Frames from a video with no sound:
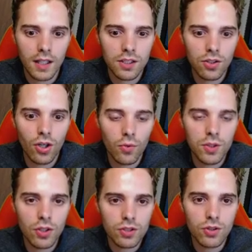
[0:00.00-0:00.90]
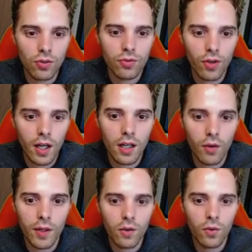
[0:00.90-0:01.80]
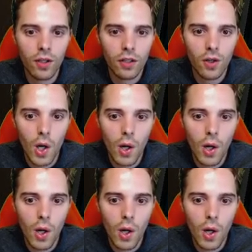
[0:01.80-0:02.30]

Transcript: next turn we just go for Echoing Horn.